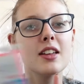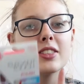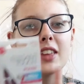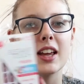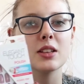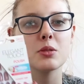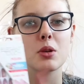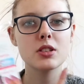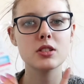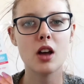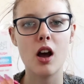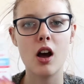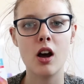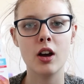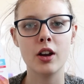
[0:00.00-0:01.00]
These ones
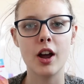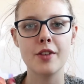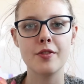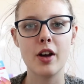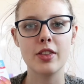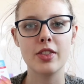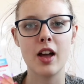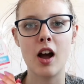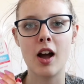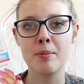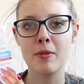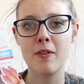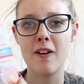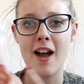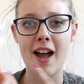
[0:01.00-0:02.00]
aren't. I find that
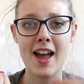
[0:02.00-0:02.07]
I'm